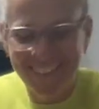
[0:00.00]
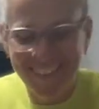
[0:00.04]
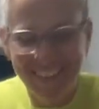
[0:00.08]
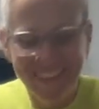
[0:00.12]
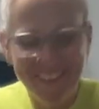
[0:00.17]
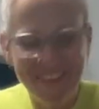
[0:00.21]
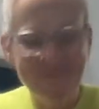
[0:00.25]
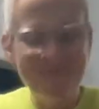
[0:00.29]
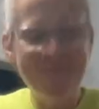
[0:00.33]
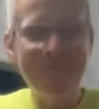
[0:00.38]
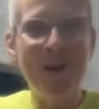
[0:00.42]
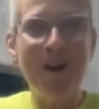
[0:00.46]

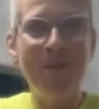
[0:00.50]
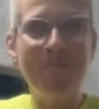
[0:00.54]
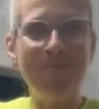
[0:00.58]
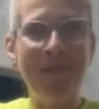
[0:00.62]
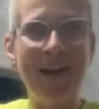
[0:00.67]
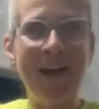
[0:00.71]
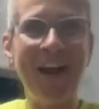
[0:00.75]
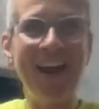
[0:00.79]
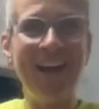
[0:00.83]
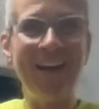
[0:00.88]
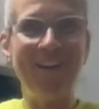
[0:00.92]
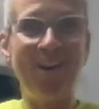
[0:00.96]
the mop
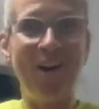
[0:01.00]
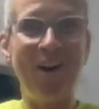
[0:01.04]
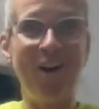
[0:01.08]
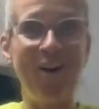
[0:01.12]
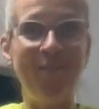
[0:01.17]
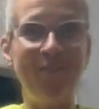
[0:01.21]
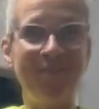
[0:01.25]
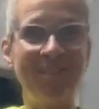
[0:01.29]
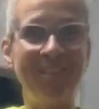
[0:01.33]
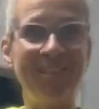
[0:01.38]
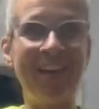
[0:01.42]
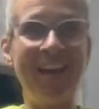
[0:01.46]
pad
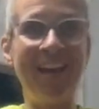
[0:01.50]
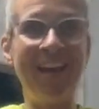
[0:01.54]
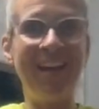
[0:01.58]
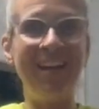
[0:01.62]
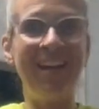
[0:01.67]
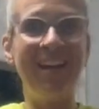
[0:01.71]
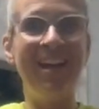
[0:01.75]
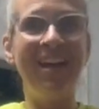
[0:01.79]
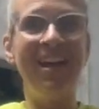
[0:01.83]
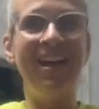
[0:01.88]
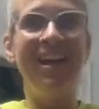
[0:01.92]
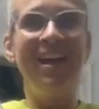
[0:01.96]
offset
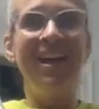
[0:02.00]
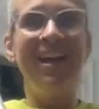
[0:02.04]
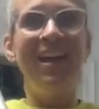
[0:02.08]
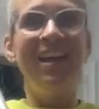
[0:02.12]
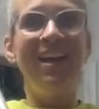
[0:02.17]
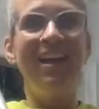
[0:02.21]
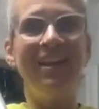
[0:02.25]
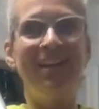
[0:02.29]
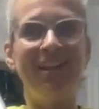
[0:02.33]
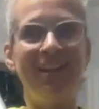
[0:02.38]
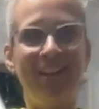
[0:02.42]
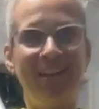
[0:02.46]

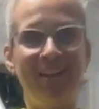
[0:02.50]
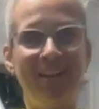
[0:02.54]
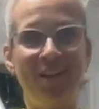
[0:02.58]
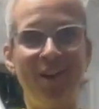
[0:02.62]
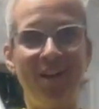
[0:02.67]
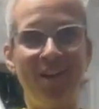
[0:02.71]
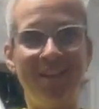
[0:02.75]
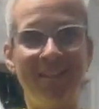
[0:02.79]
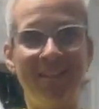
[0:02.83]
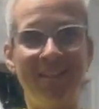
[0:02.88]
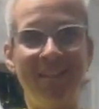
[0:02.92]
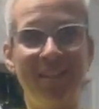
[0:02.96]
and
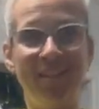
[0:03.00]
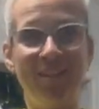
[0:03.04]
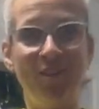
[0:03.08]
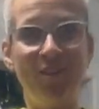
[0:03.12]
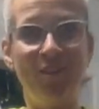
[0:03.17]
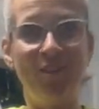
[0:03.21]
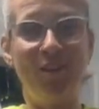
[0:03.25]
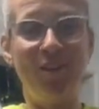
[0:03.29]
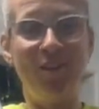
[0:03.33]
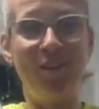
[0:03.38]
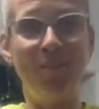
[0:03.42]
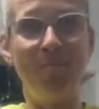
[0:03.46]
not centered
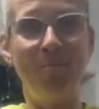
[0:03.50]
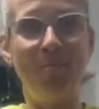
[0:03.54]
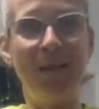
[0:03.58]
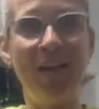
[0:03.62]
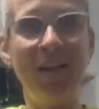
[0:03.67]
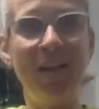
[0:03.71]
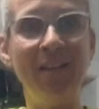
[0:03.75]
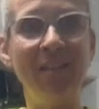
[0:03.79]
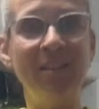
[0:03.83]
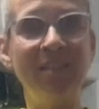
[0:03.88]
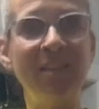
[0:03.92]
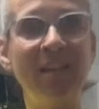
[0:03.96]
on the
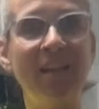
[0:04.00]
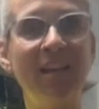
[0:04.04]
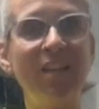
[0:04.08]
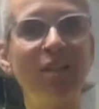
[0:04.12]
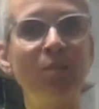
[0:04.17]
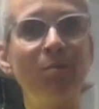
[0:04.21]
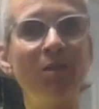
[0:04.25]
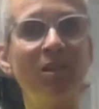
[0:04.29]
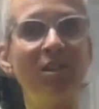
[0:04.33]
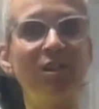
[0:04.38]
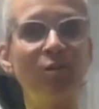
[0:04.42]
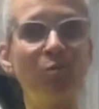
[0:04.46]
base. It's
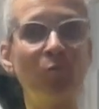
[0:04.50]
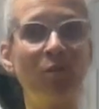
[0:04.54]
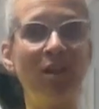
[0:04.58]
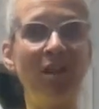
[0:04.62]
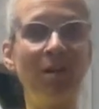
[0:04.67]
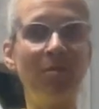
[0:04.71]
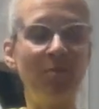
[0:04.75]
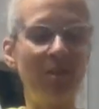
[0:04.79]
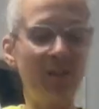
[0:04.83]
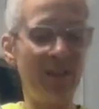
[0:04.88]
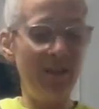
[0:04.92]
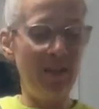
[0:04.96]
because when
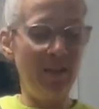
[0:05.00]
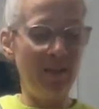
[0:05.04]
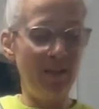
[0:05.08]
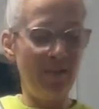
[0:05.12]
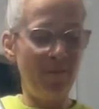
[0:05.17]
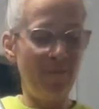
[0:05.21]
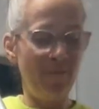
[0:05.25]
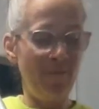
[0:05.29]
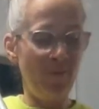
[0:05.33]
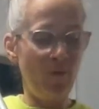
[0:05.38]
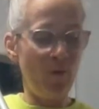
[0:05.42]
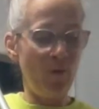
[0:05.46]
I'm cleaning the
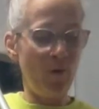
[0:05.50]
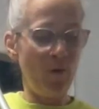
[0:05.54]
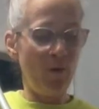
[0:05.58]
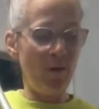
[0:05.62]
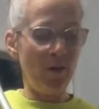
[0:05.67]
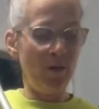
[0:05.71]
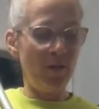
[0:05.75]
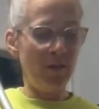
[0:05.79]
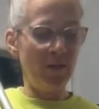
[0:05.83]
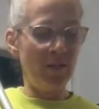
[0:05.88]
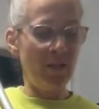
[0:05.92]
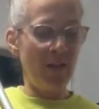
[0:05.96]

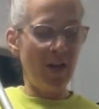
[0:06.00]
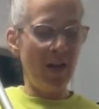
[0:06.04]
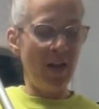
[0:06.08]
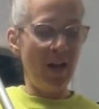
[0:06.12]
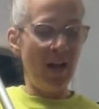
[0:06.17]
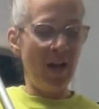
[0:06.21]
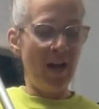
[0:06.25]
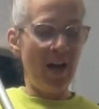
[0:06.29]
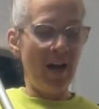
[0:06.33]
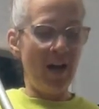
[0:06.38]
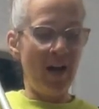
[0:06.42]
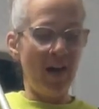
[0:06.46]
floors,
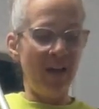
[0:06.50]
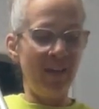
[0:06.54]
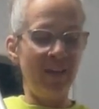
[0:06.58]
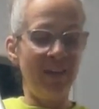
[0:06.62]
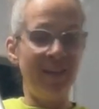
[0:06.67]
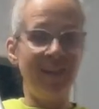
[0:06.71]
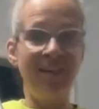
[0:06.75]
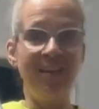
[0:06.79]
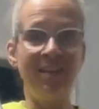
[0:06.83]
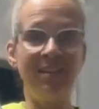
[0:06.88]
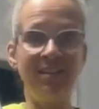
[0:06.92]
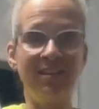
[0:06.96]

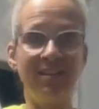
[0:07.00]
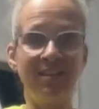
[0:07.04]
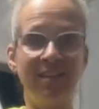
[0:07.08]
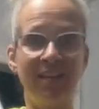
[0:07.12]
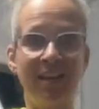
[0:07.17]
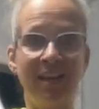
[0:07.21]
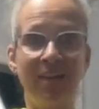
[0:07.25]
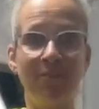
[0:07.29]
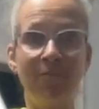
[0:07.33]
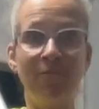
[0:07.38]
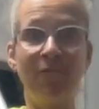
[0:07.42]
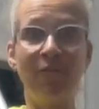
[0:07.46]
this
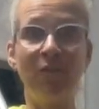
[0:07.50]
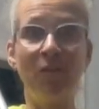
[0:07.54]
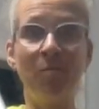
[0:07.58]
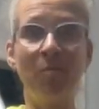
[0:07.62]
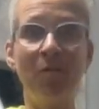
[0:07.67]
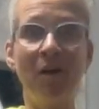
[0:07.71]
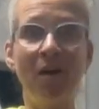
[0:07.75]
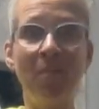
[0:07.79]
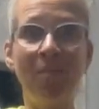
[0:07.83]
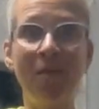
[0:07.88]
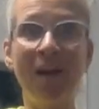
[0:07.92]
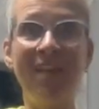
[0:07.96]
can flip
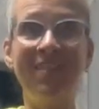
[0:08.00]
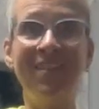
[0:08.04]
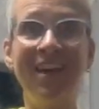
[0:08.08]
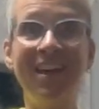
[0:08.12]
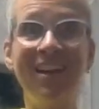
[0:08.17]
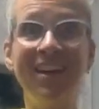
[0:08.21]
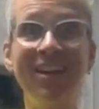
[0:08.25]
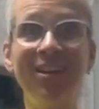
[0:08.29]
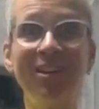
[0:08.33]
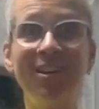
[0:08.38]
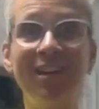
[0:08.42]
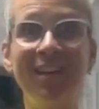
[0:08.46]
up and then
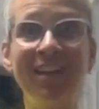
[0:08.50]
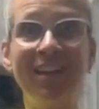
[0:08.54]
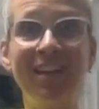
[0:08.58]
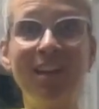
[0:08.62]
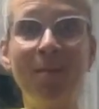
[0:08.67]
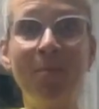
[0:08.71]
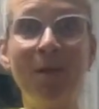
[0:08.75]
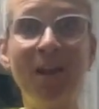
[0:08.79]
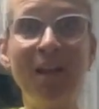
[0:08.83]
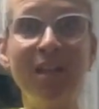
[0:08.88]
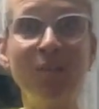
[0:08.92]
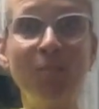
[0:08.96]
it'll clean the
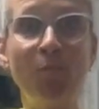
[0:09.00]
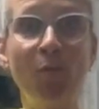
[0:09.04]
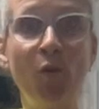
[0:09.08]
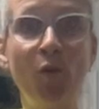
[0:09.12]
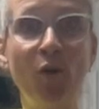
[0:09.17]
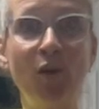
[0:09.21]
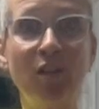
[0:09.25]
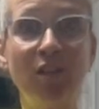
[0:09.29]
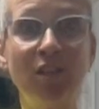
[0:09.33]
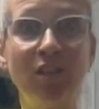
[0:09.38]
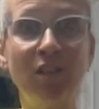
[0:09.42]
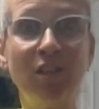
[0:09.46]

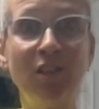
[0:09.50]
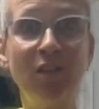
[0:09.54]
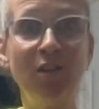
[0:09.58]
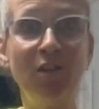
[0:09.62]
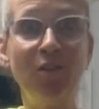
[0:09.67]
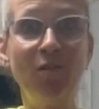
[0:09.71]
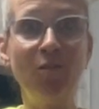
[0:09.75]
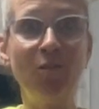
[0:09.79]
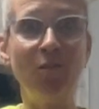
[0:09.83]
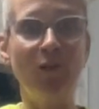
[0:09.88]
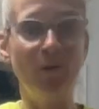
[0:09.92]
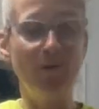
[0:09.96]
baseboards
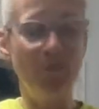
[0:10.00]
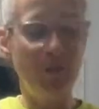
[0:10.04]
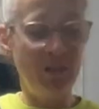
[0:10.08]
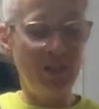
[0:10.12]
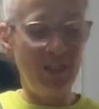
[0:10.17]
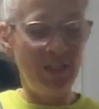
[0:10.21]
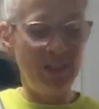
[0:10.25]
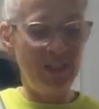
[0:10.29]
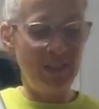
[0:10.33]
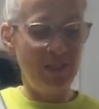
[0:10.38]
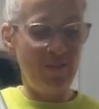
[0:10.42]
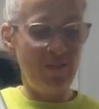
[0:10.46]
too, which
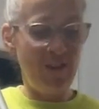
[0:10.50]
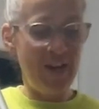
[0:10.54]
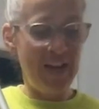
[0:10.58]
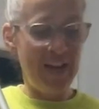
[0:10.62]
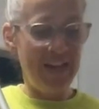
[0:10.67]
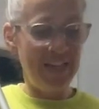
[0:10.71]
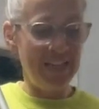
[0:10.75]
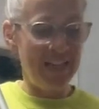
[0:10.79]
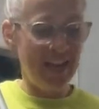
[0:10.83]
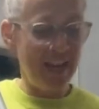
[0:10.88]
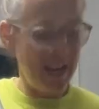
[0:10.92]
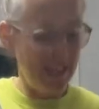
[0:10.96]
is
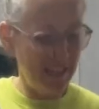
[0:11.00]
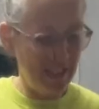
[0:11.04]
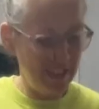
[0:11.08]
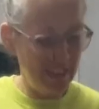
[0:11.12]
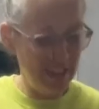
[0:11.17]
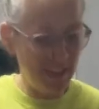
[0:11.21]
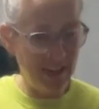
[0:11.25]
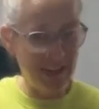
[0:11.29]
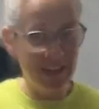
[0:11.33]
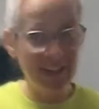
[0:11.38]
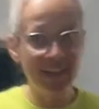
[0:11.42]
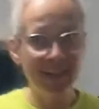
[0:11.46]

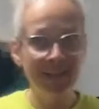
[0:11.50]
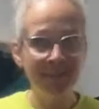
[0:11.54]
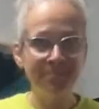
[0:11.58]
fantastic.